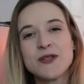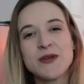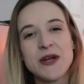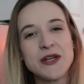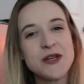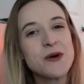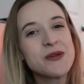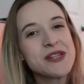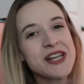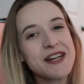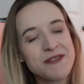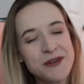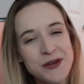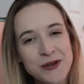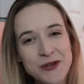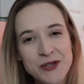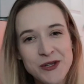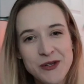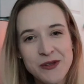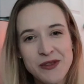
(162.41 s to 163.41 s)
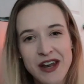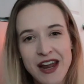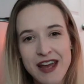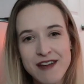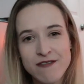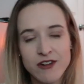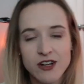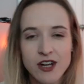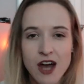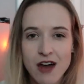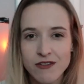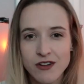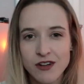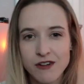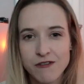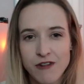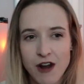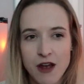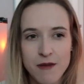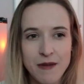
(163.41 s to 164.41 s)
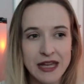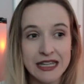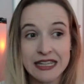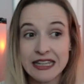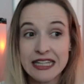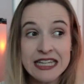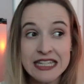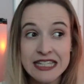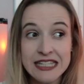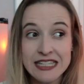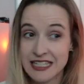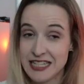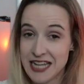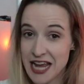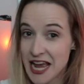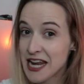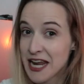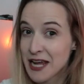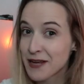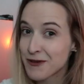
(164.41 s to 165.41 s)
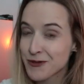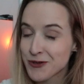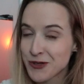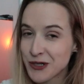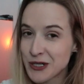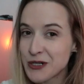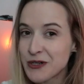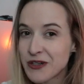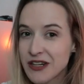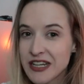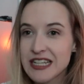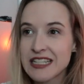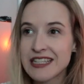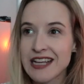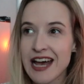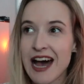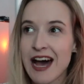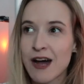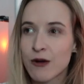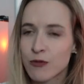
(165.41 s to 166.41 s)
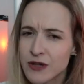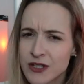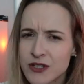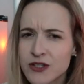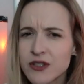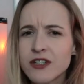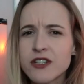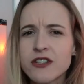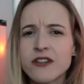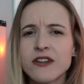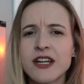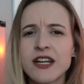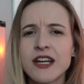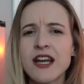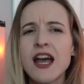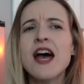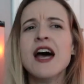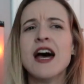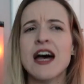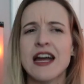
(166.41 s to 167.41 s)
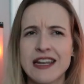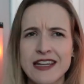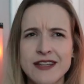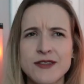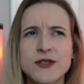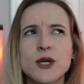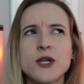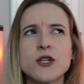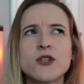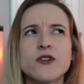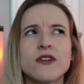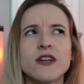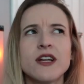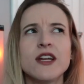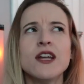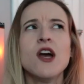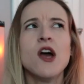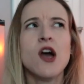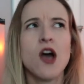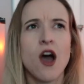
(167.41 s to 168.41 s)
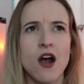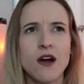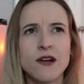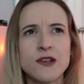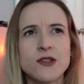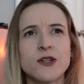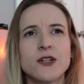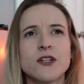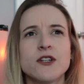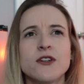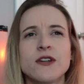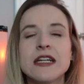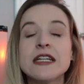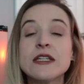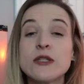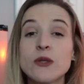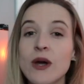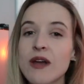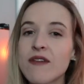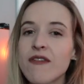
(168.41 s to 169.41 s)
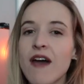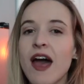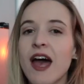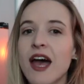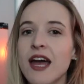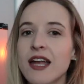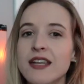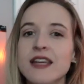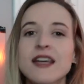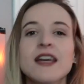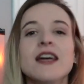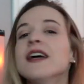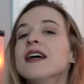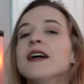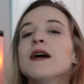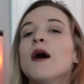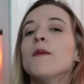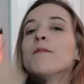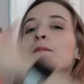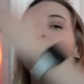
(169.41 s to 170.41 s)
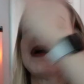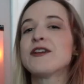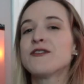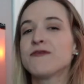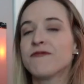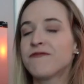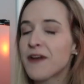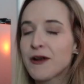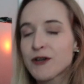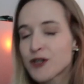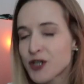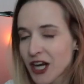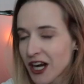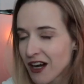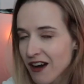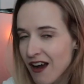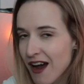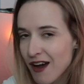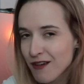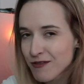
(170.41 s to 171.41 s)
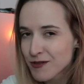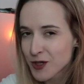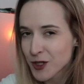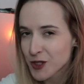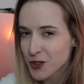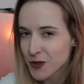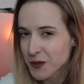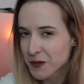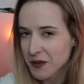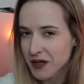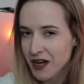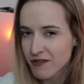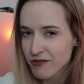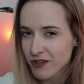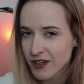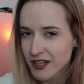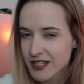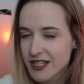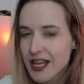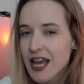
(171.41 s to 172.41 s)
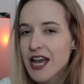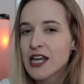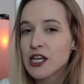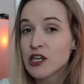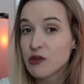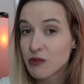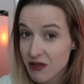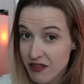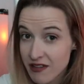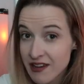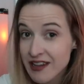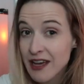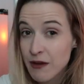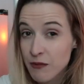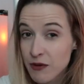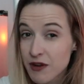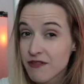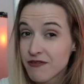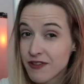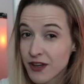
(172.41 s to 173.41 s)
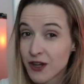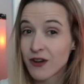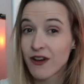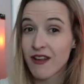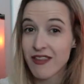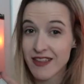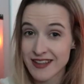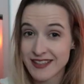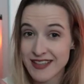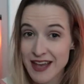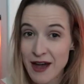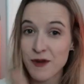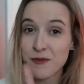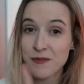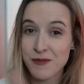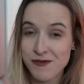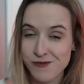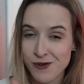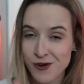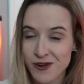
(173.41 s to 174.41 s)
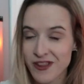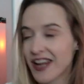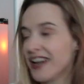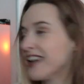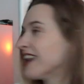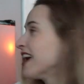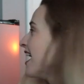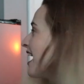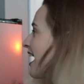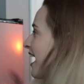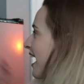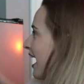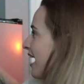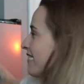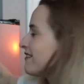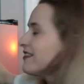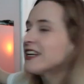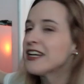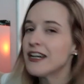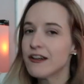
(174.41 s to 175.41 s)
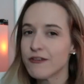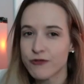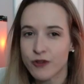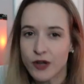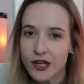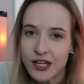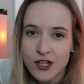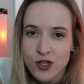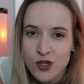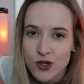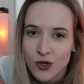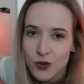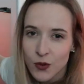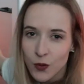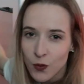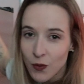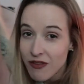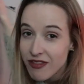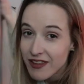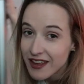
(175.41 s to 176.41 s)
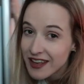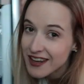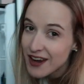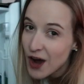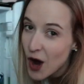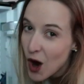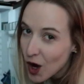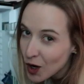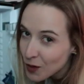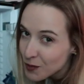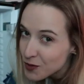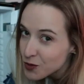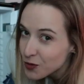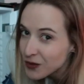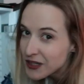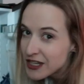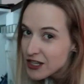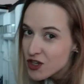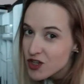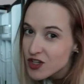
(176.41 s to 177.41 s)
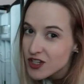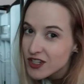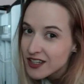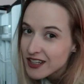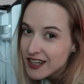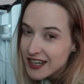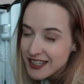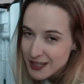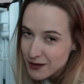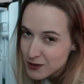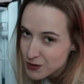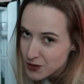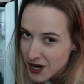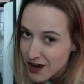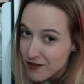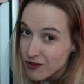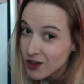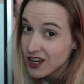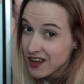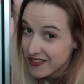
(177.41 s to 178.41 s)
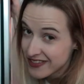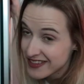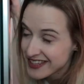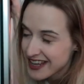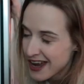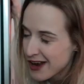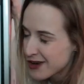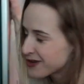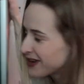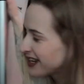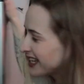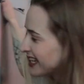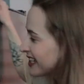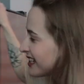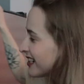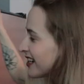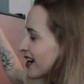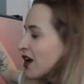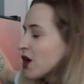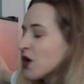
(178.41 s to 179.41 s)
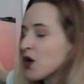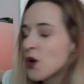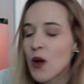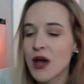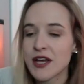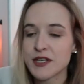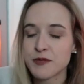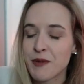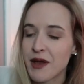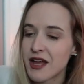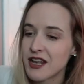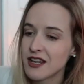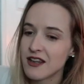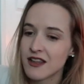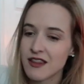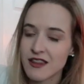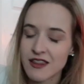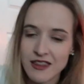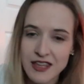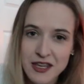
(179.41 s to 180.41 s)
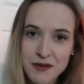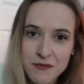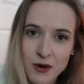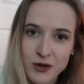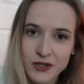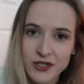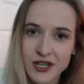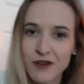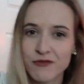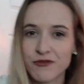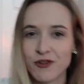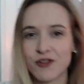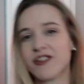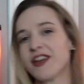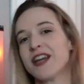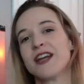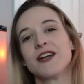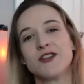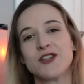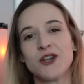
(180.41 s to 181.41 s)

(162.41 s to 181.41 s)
So I know that I told you that I've recovered from at least 10 ankle surgeries, a wrist surgery, a knee surgery, heart surgery. So I've had my fair share of surgery recoveries. You would think I would have figured this out before then. Having a fridge within arm's reach, because I was recovering on this couch right here, has been the most helpful thing